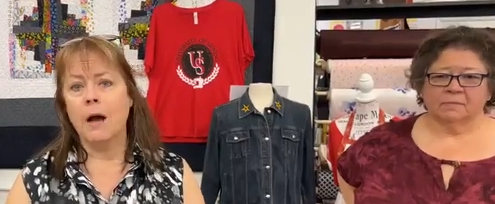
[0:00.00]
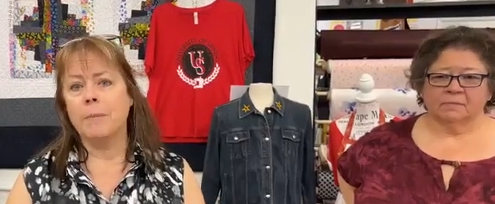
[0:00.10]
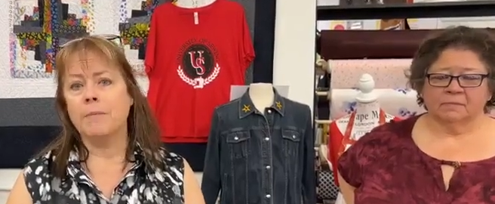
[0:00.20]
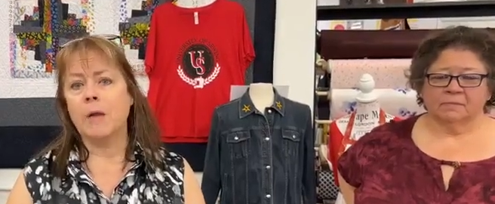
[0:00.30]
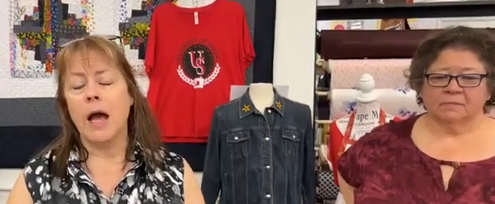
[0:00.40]

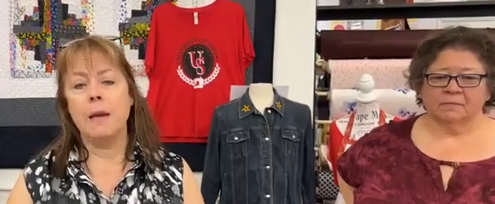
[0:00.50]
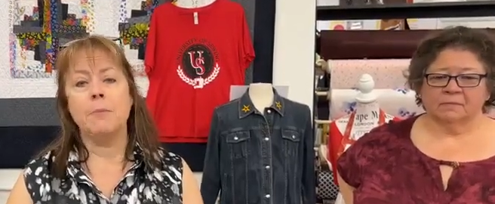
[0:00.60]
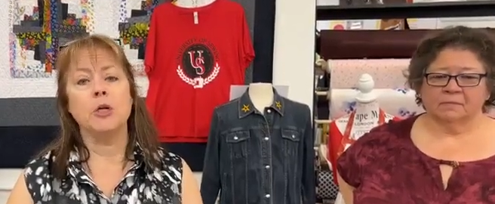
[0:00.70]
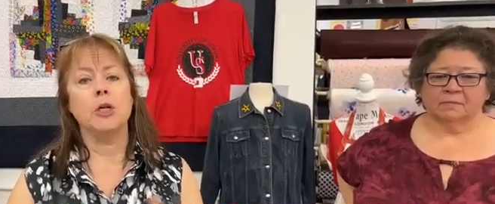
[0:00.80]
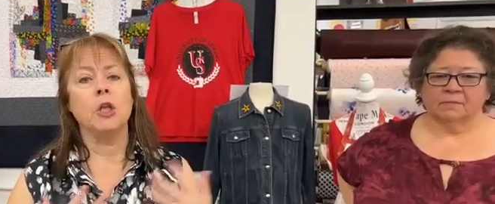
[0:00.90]
Speaker 1: Um,
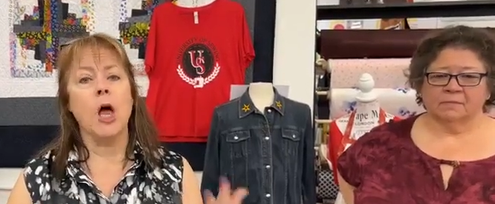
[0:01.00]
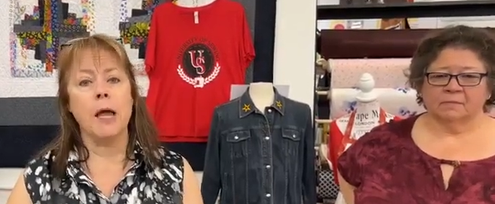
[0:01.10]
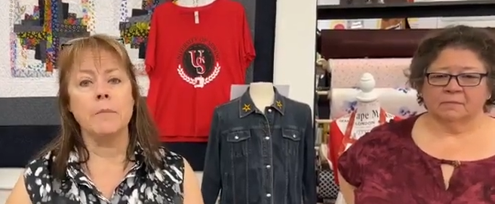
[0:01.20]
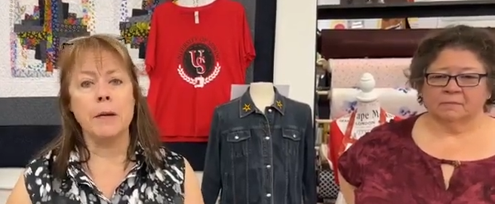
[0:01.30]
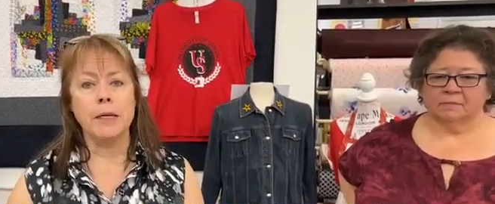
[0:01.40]
I put a
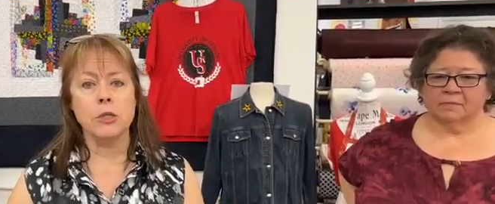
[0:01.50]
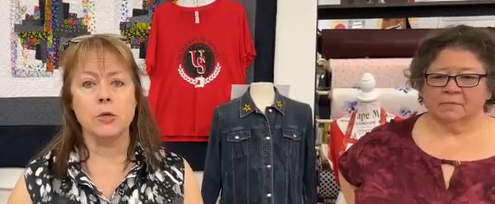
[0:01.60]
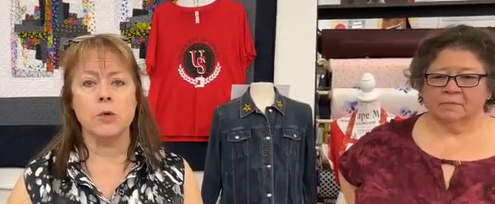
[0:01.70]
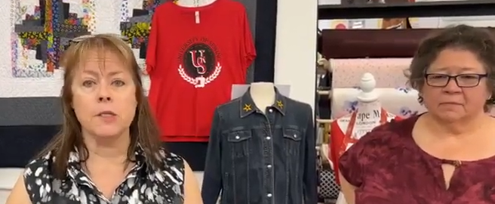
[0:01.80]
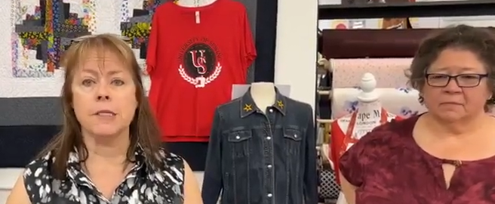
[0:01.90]
lot of
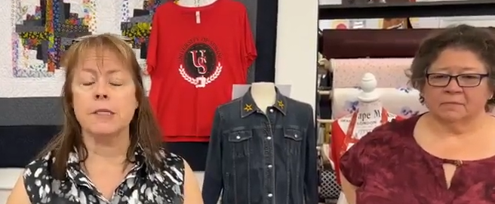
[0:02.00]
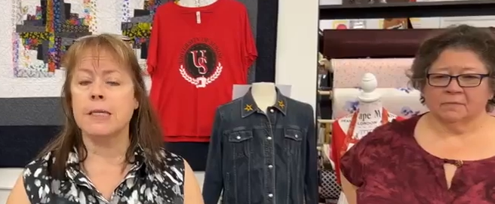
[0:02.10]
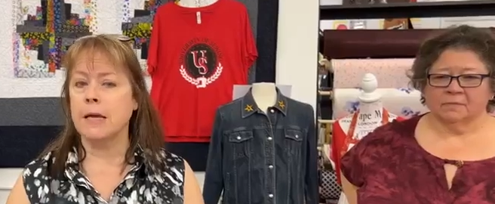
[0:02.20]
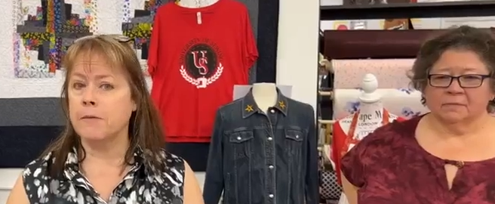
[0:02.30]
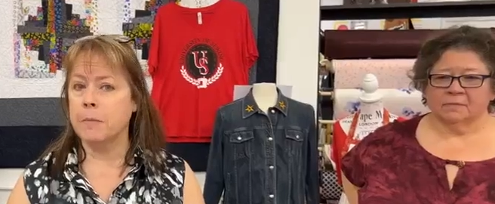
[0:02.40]
money towards
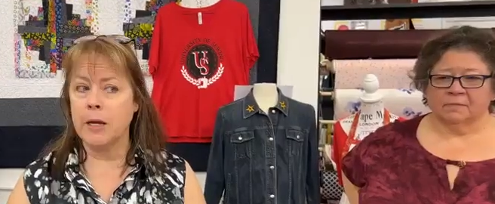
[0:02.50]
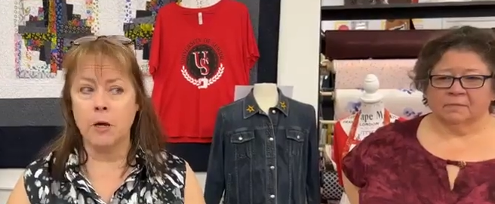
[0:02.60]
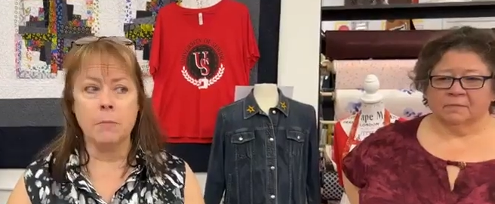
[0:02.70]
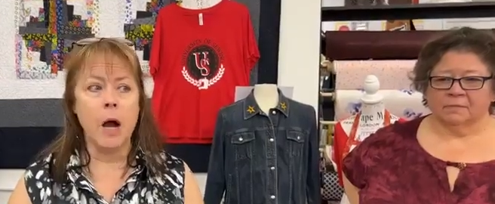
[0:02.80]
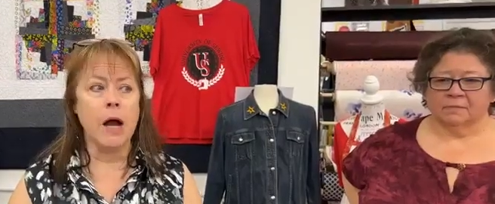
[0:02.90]
this out of
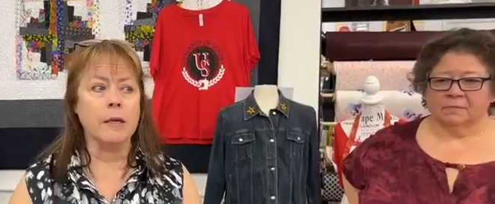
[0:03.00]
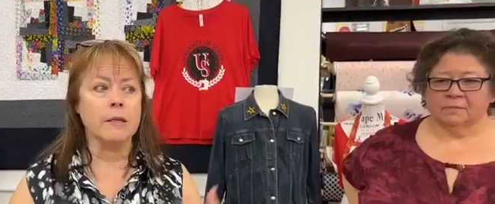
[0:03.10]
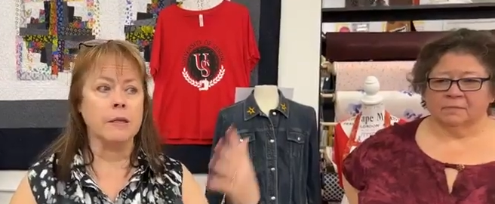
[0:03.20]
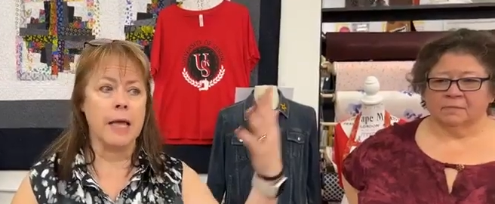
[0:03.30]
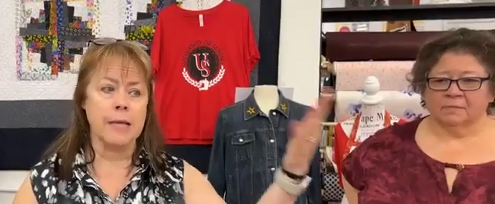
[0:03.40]
my own
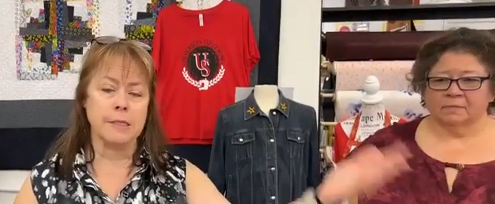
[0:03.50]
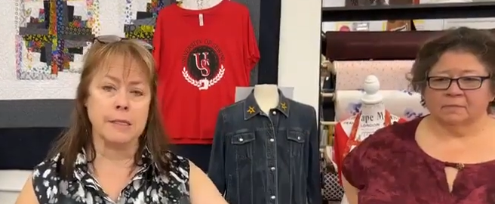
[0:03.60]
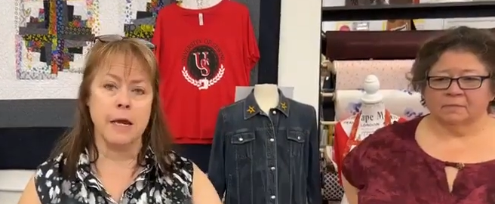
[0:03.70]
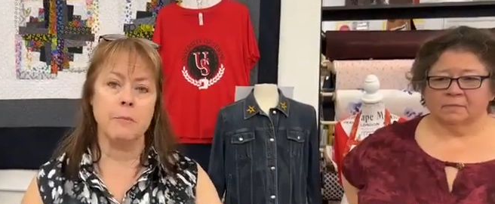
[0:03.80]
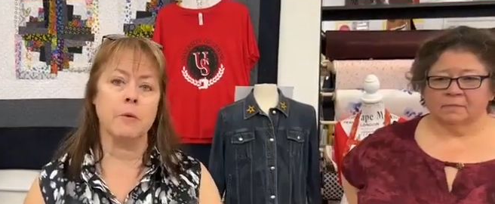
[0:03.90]
pocket the
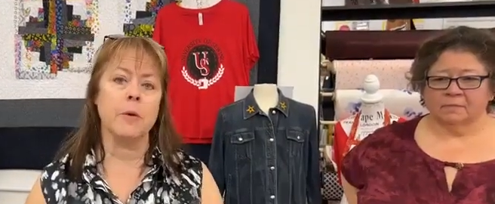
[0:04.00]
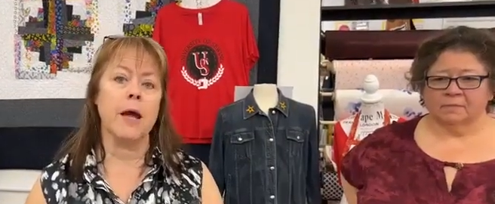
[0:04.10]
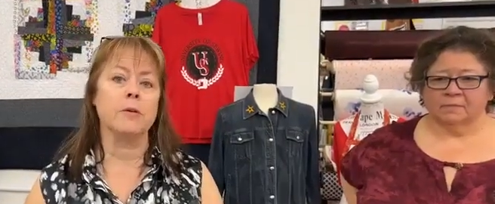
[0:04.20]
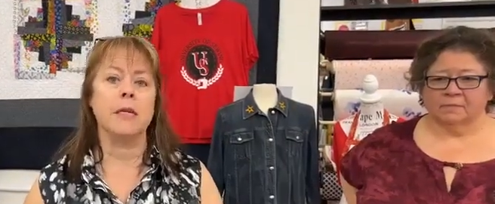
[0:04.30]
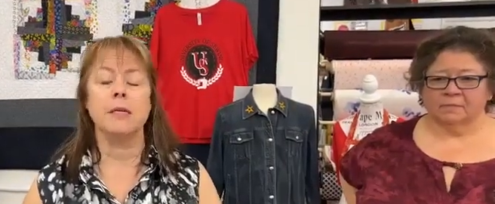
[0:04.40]
last time
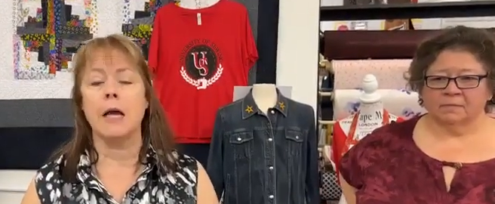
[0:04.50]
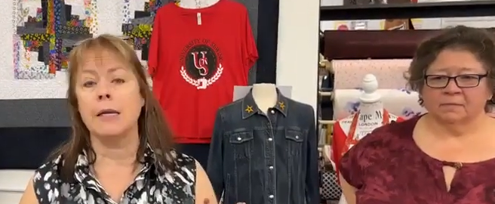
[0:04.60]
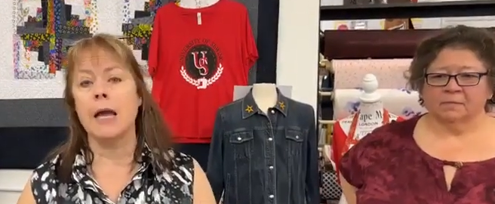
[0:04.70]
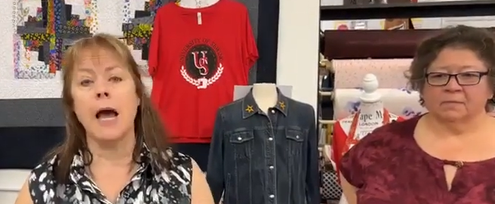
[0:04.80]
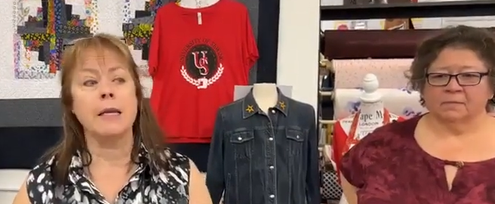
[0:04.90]
around, and
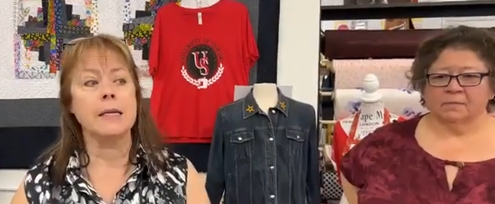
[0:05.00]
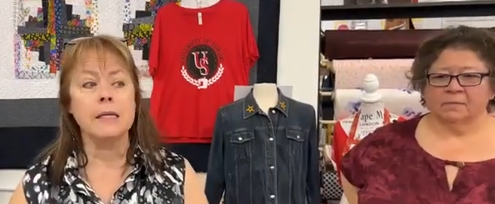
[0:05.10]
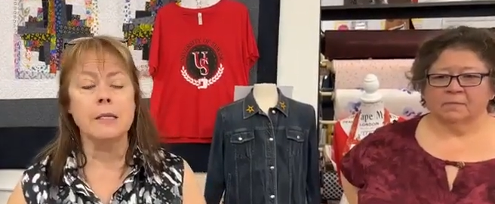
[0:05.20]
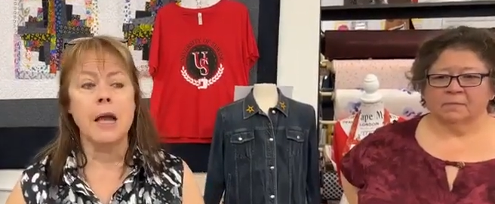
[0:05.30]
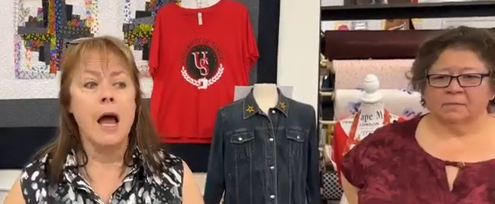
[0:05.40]
I, I
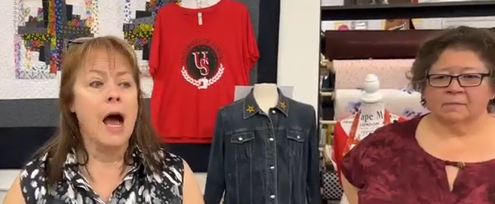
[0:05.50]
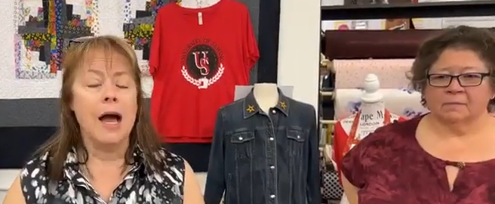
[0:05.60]
can